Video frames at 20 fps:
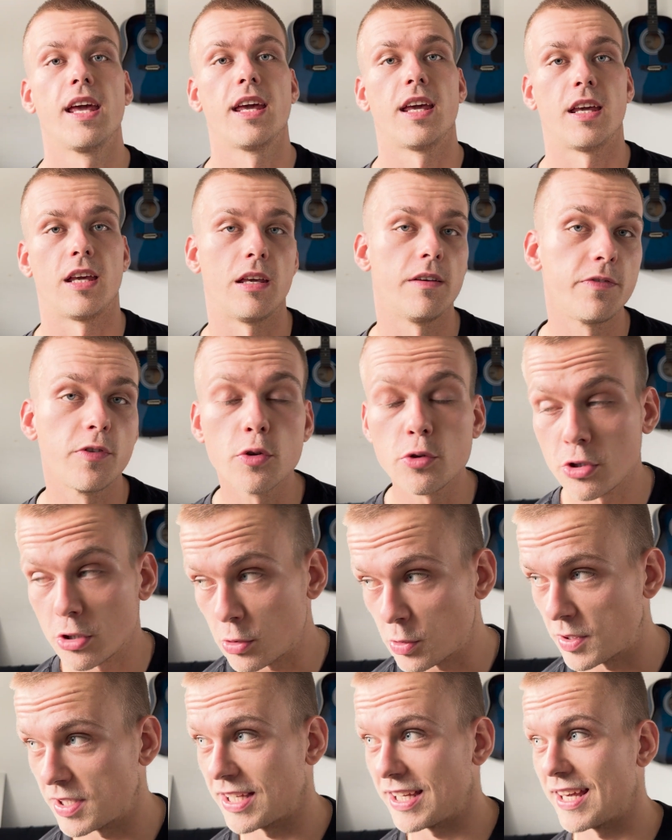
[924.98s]
If you're
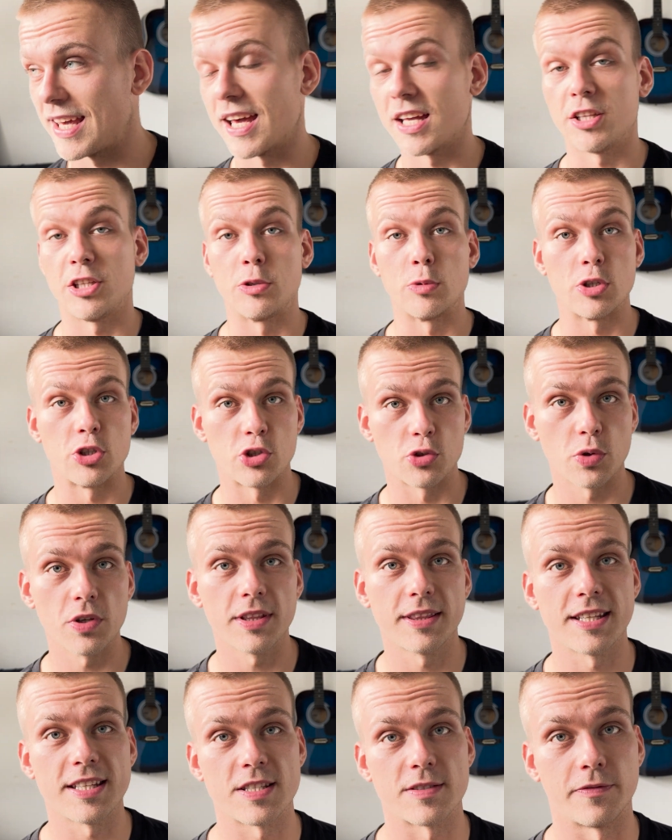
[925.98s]
new here and you
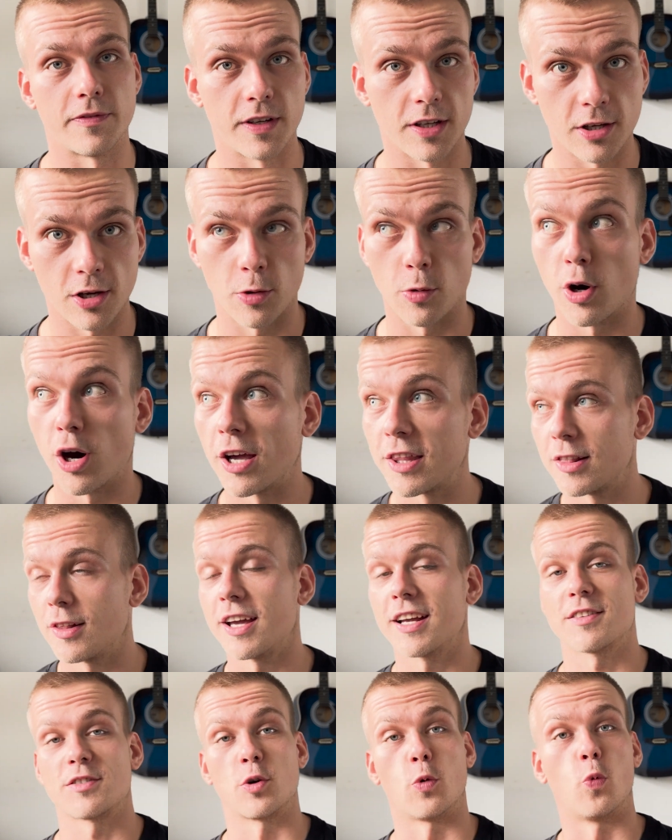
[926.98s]
enjoyed this video, I'd
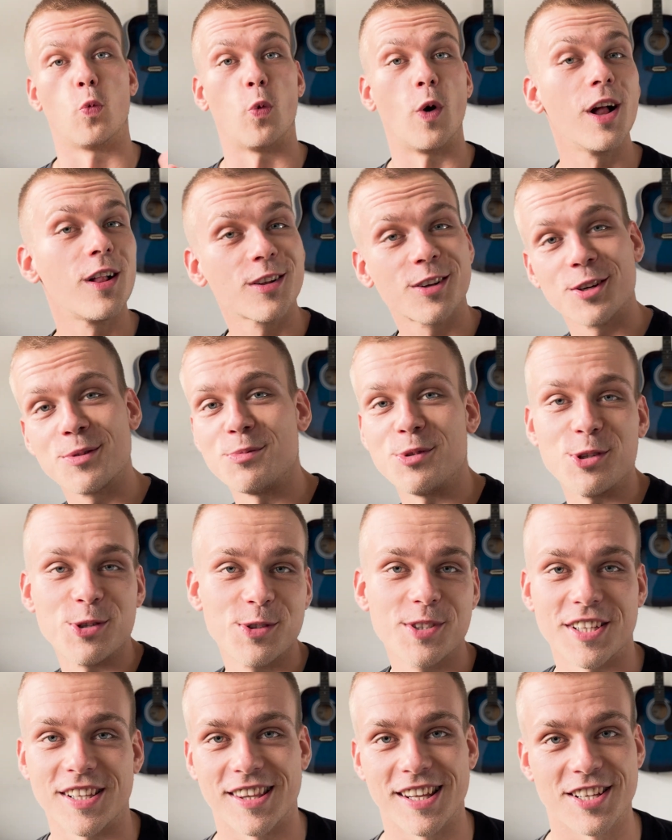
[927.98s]
like to welcome you
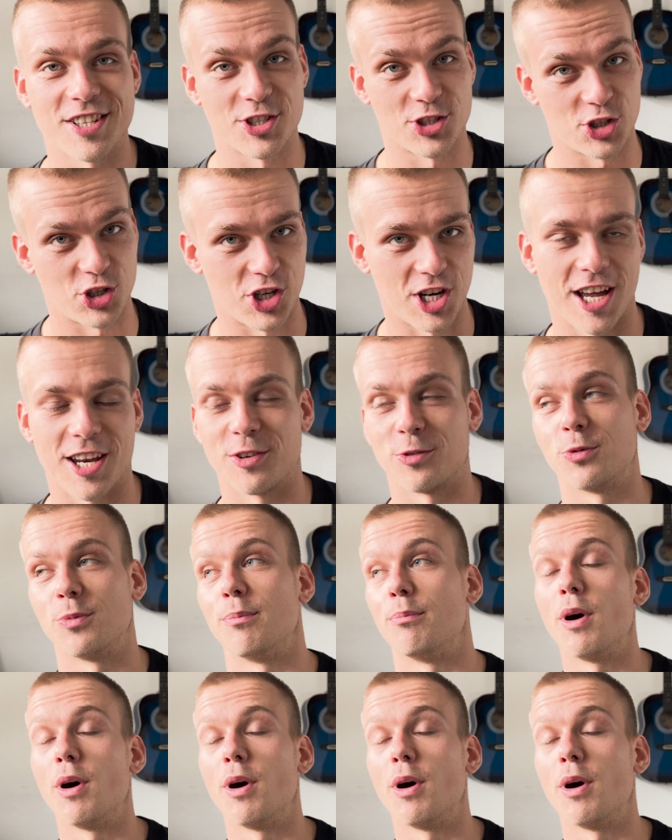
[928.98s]
to this channel.